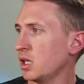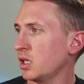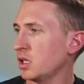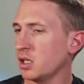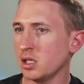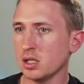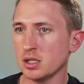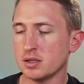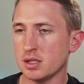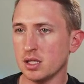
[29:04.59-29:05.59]

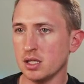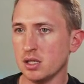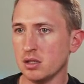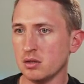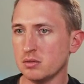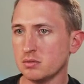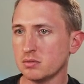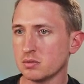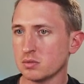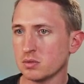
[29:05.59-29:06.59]
Let's see here,
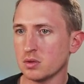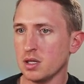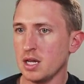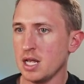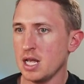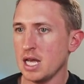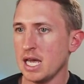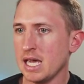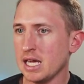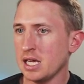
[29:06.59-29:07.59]

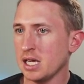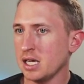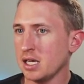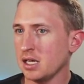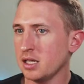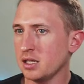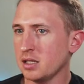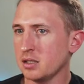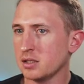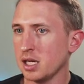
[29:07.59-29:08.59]

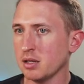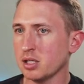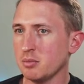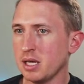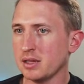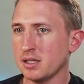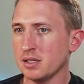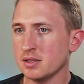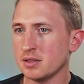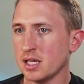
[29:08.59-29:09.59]
and I'm going to make
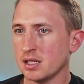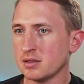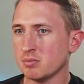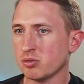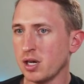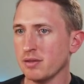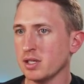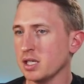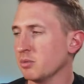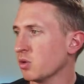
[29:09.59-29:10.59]
these not
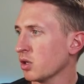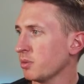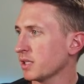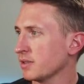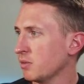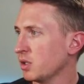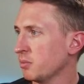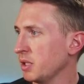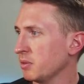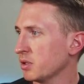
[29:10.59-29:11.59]
private anymore because I want
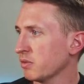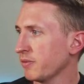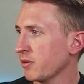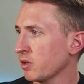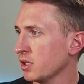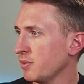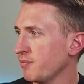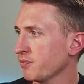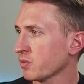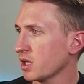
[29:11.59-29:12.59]
to be able to refer to
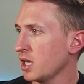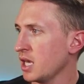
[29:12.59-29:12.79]
them.